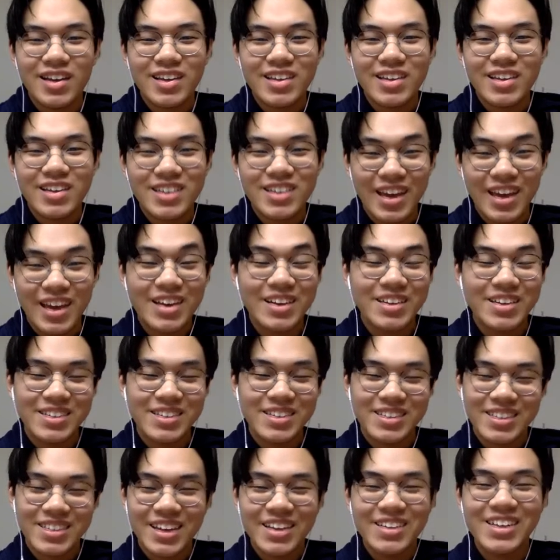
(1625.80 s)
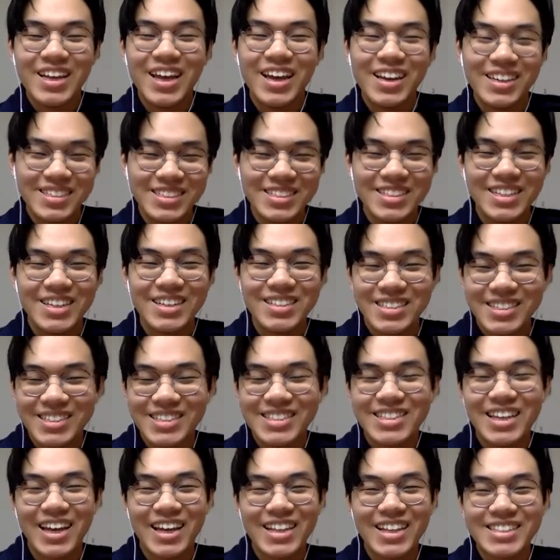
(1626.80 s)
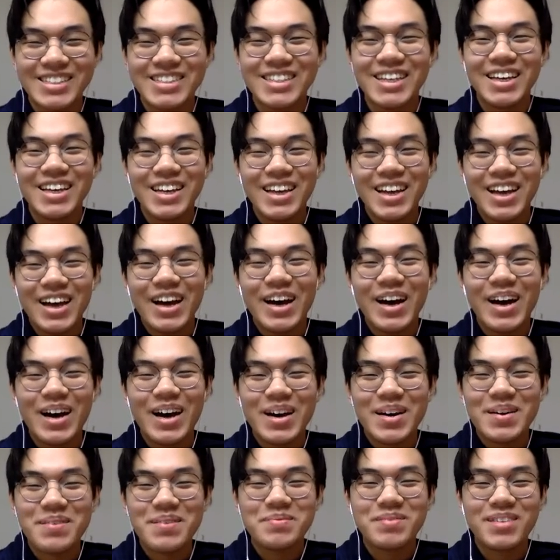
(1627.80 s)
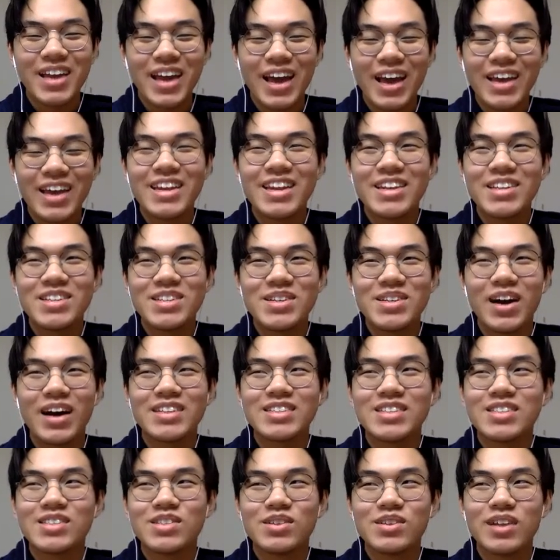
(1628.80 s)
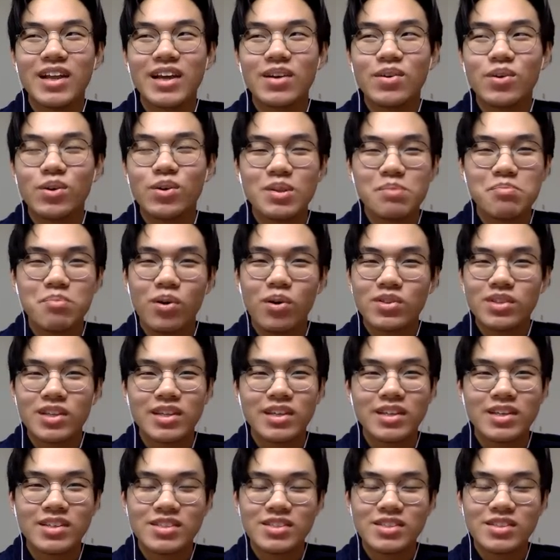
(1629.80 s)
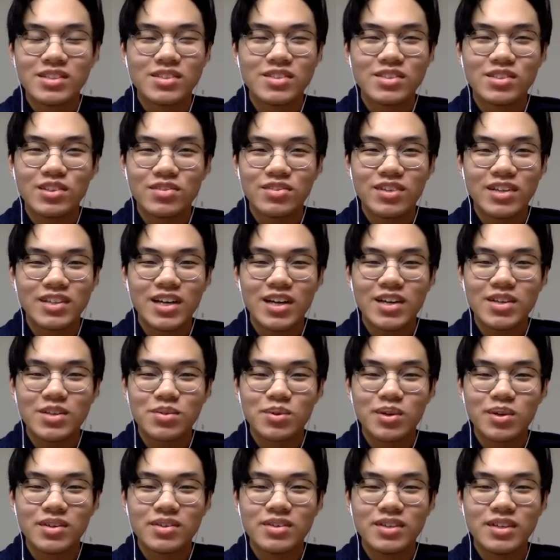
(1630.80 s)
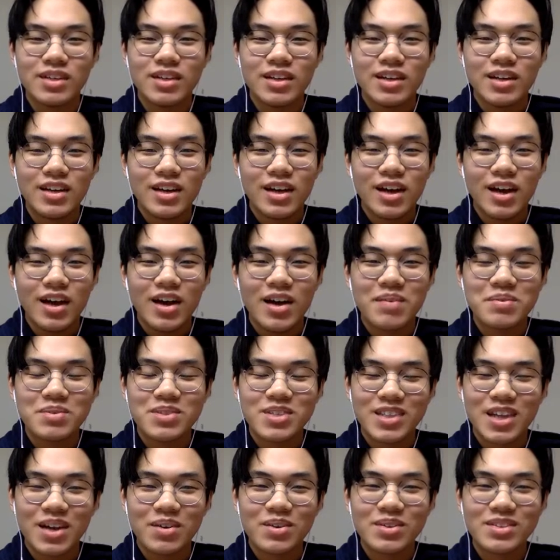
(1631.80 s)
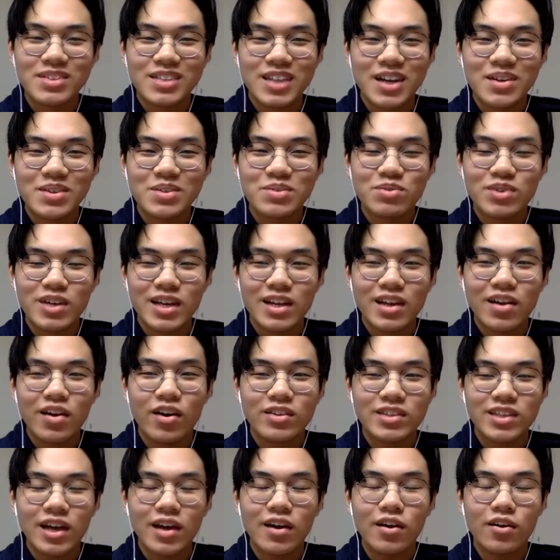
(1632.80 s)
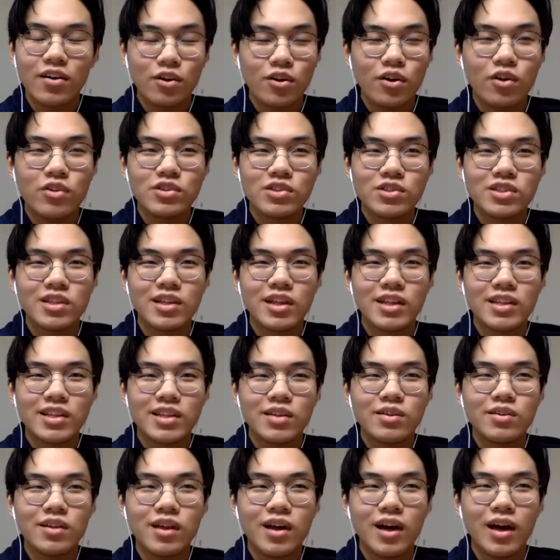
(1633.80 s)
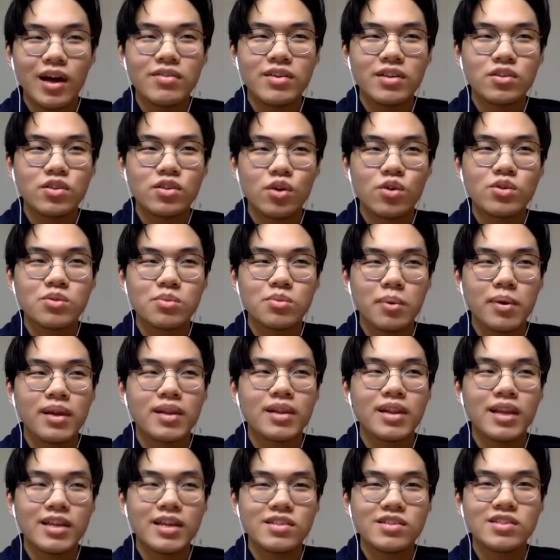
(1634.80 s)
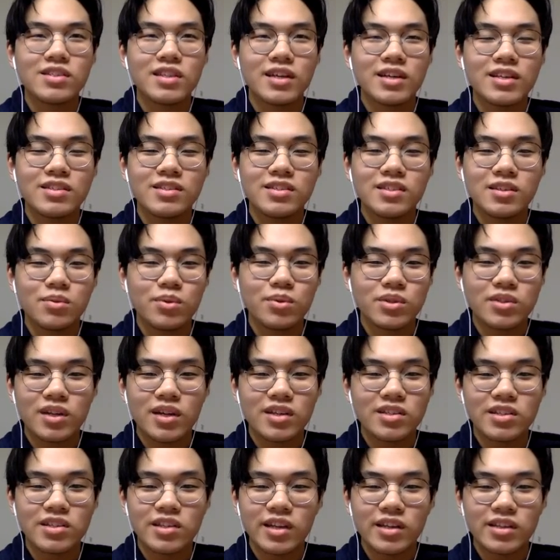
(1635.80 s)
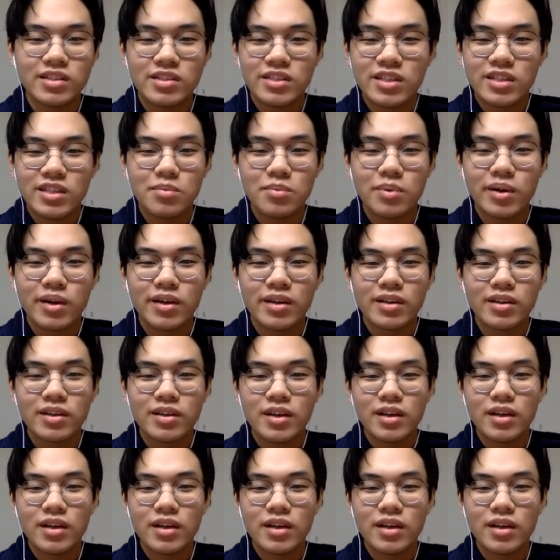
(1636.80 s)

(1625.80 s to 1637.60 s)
Yeah, it was intense. And then you had to do like all the modeling and stuff like that as well. So that was really hard. Honestly, like, I think those were my latest nights. It wasn't actually like the teamwork.